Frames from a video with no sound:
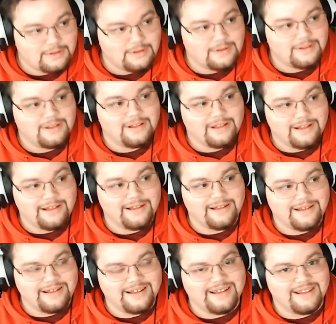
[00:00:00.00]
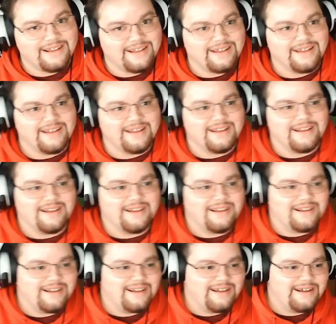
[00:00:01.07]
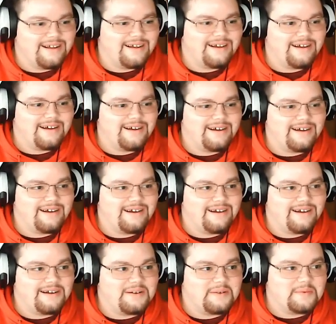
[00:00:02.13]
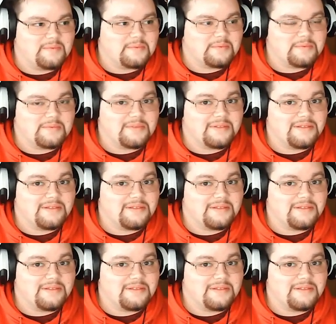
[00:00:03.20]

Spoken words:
This person isn't speaking.